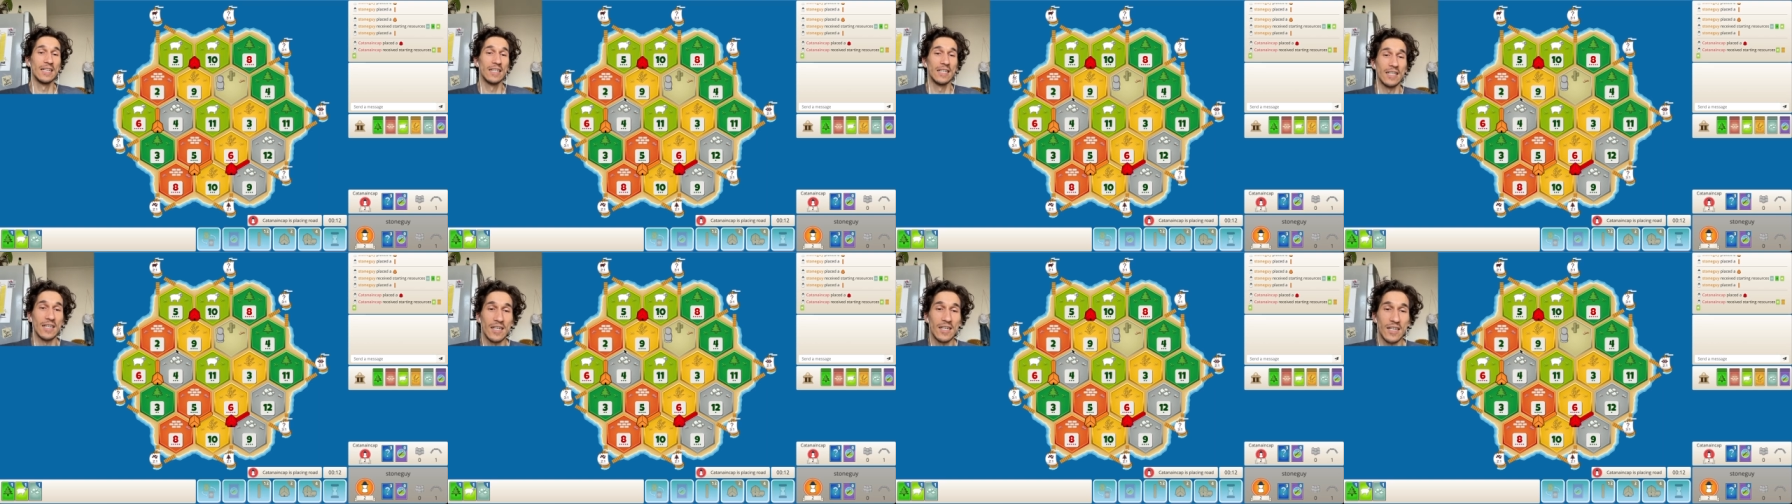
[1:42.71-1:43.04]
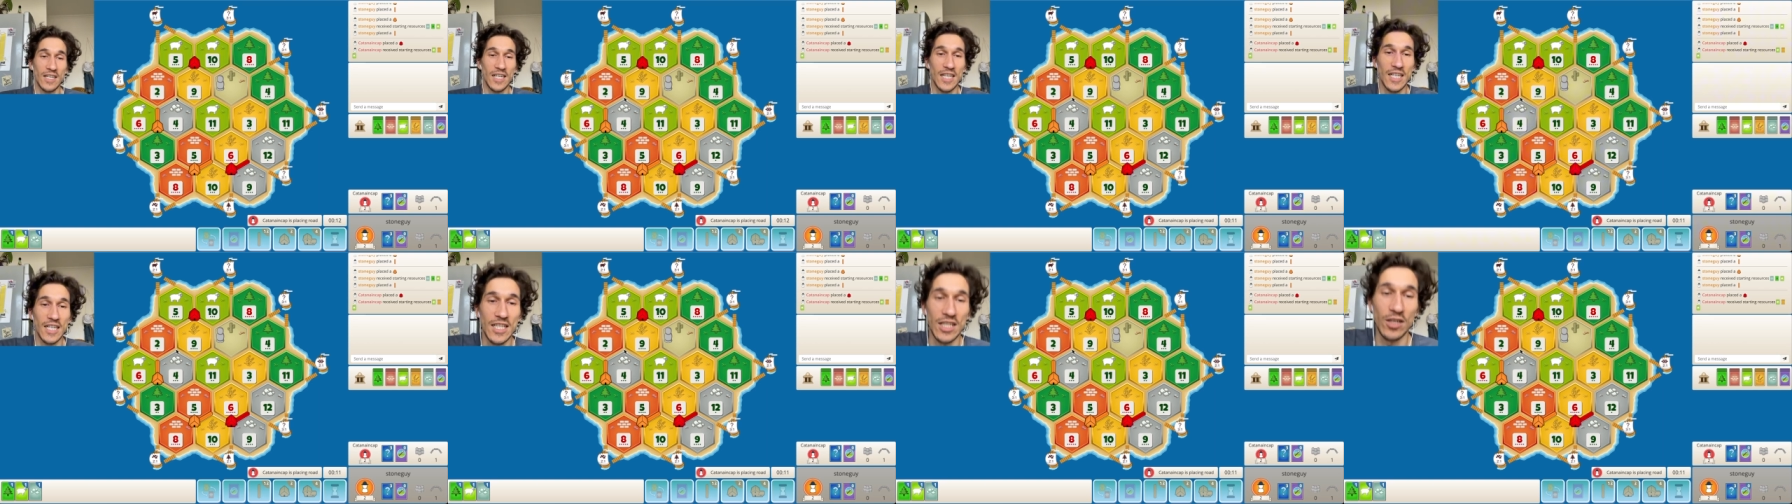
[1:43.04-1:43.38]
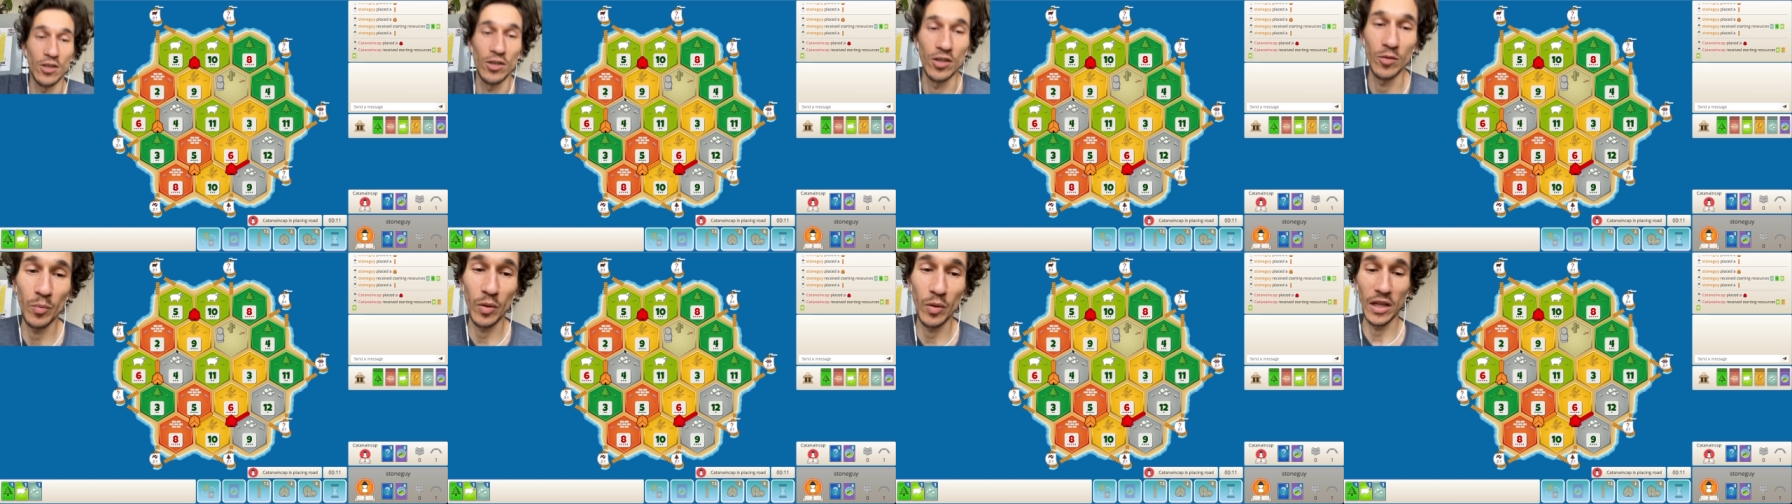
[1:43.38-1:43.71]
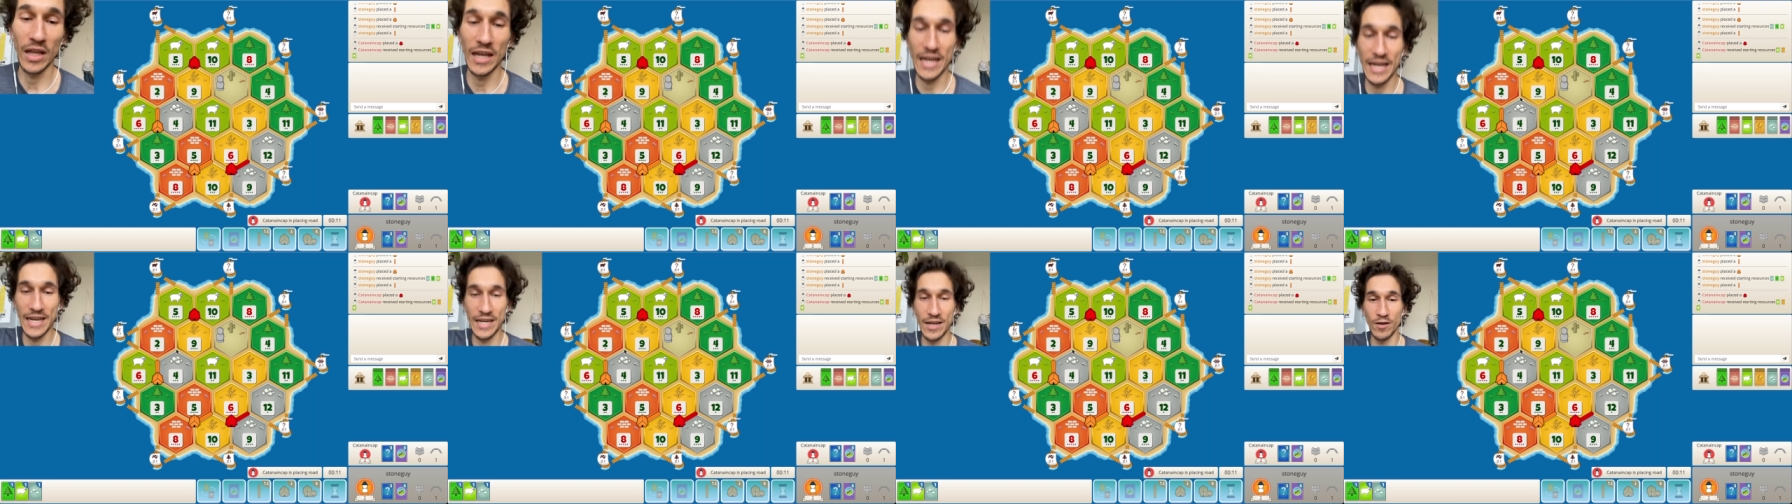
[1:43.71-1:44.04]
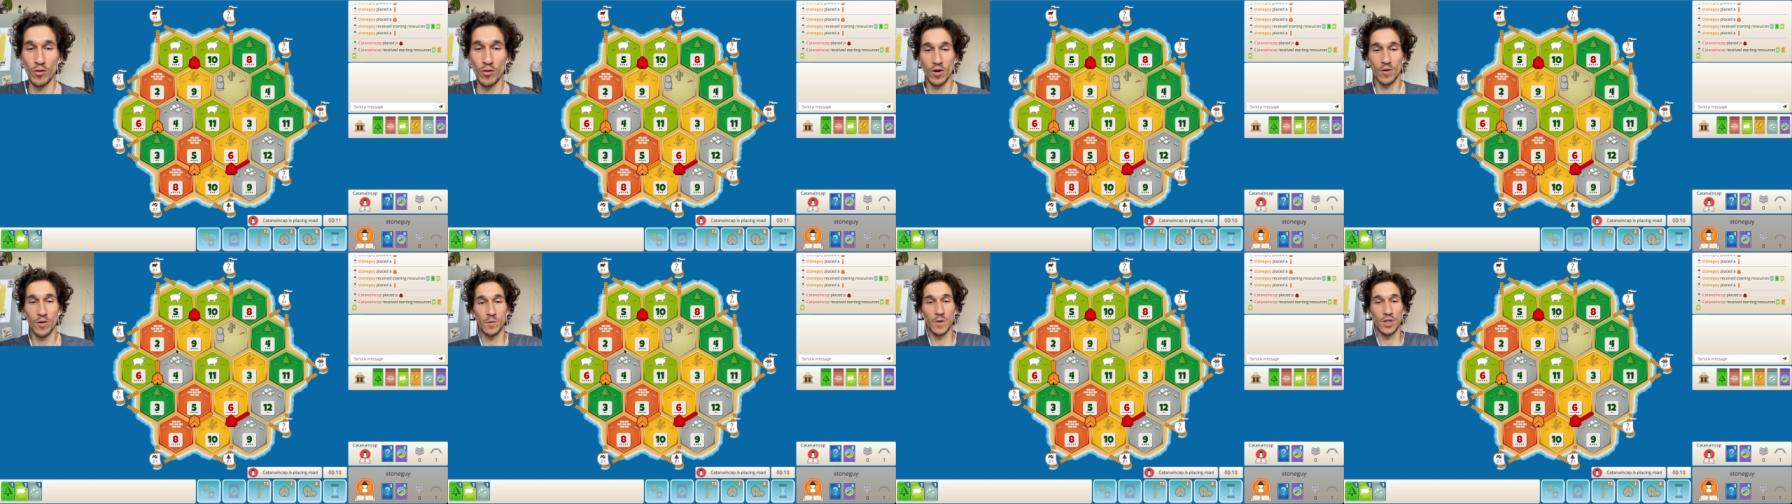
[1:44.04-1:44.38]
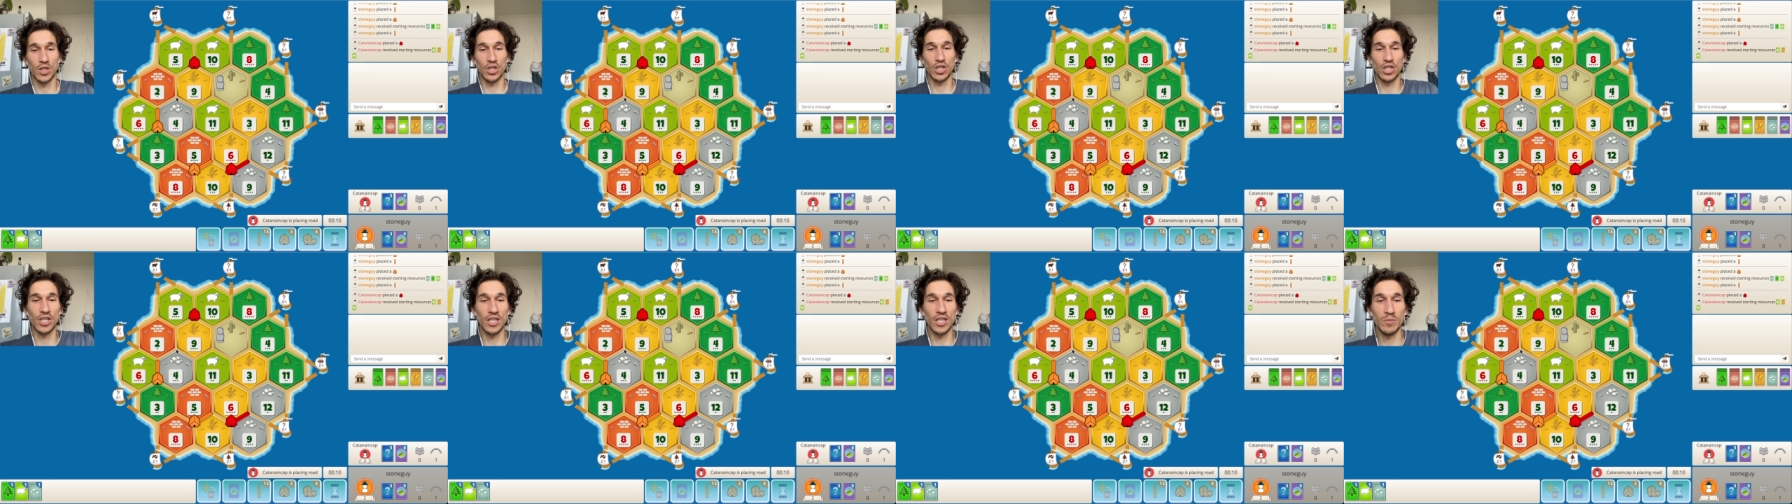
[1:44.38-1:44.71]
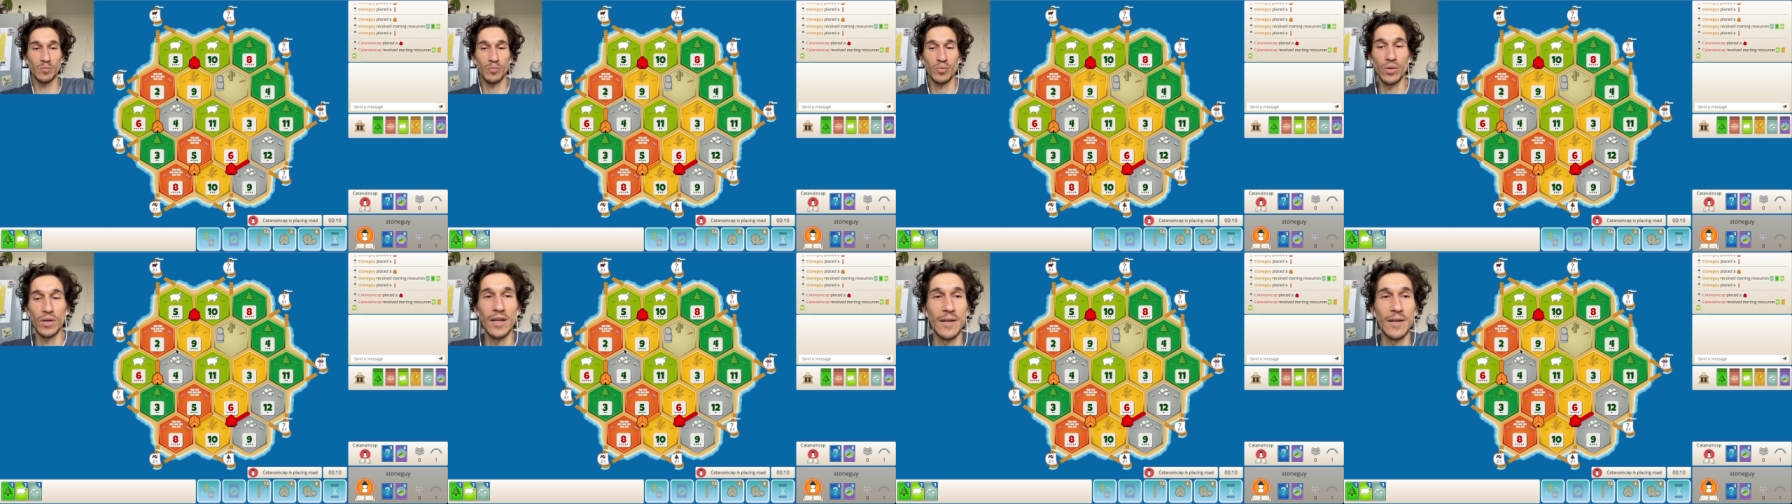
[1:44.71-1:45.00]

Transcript: oh, he's gonna play ore with sheep.